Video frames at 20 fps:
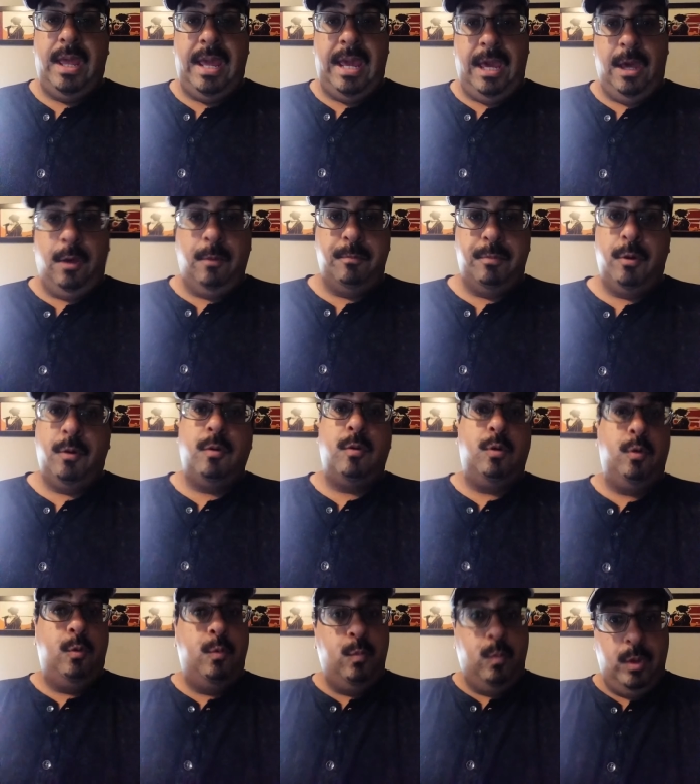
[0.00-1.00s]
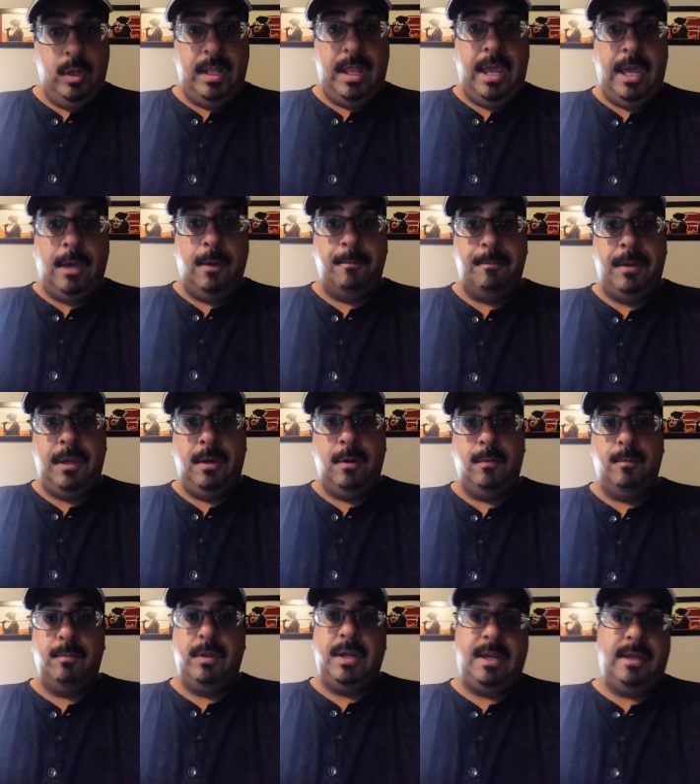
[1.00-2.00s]
help or who would help
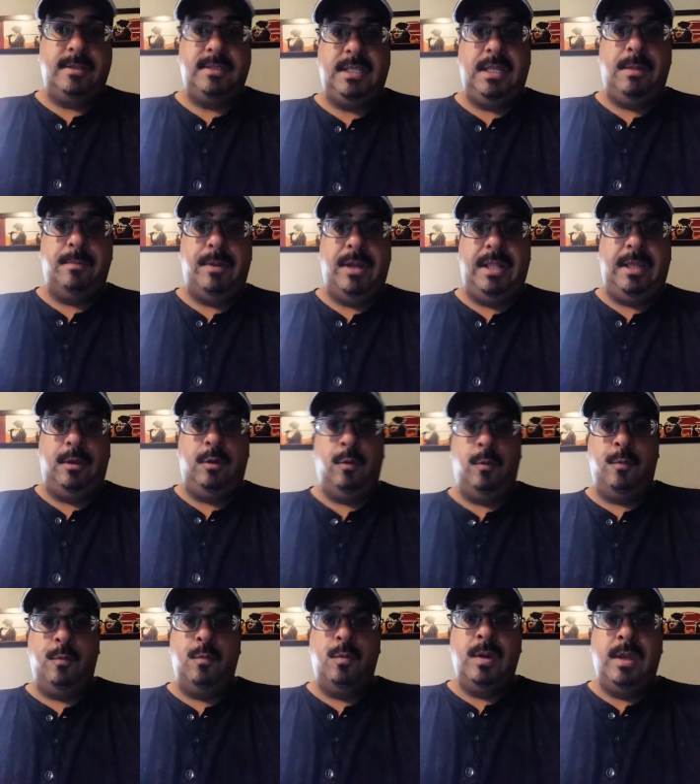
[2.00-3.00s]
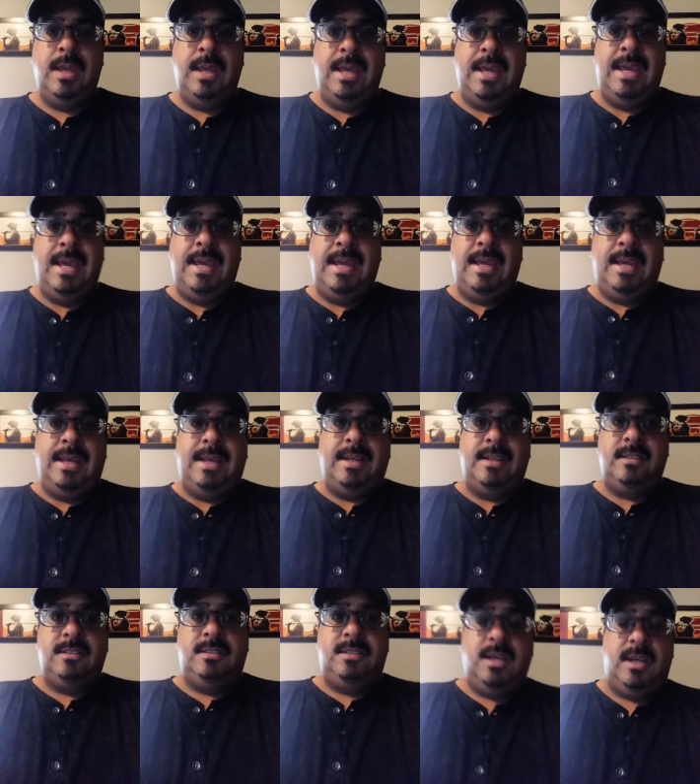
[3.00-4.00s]
him because anybody who
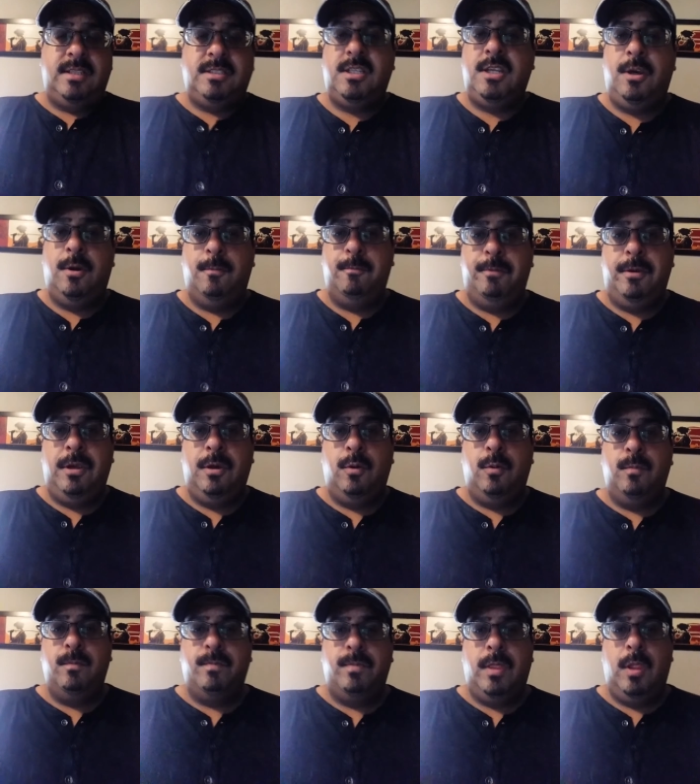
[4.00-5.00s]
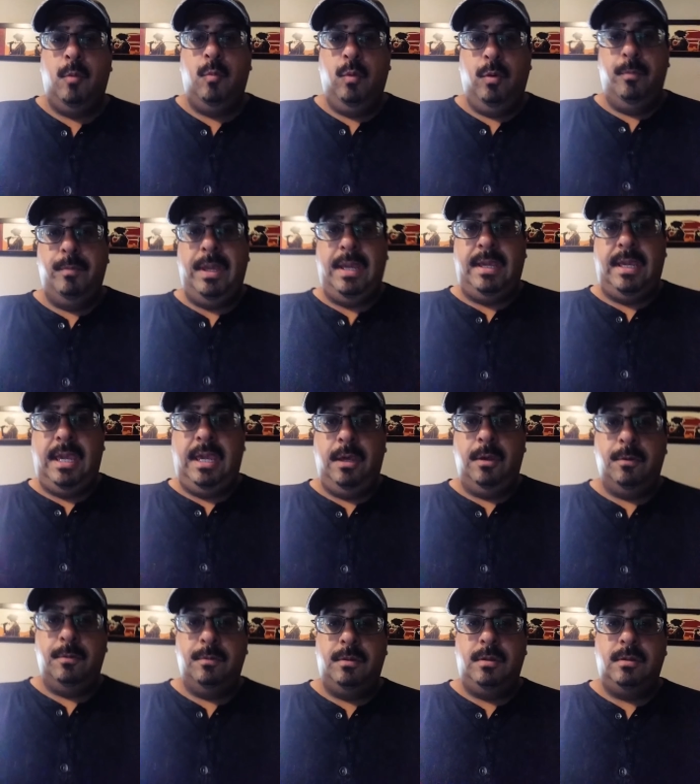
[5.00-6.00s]
does help him will be
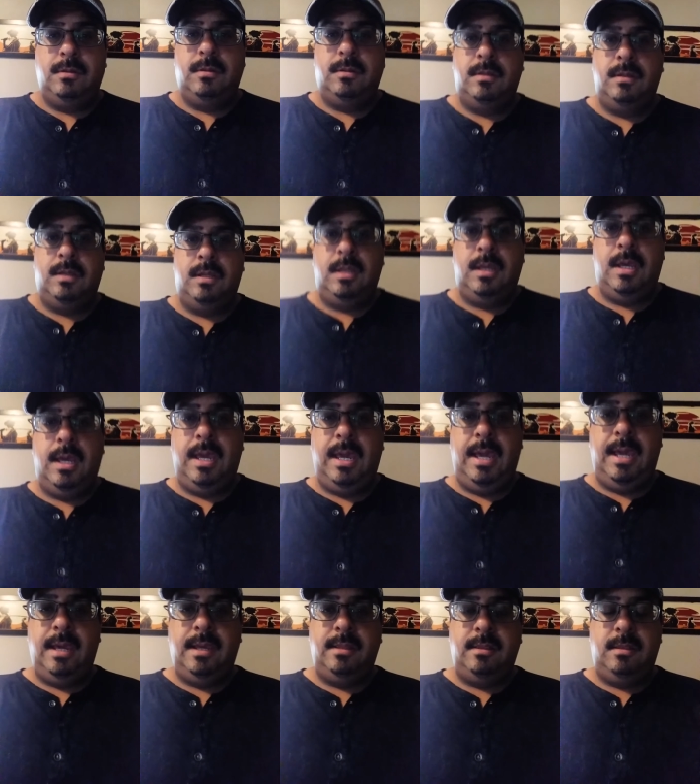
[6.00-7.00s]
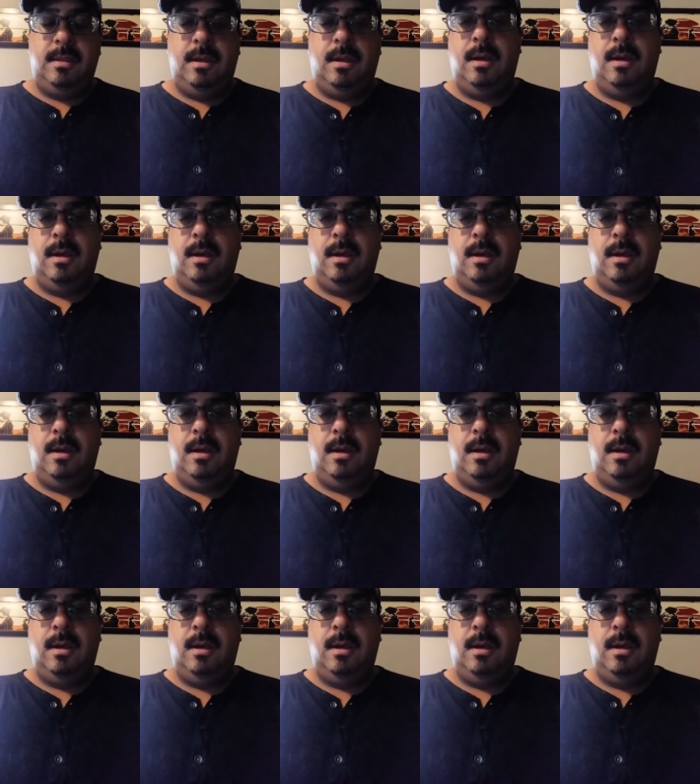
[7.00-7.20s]
killed, and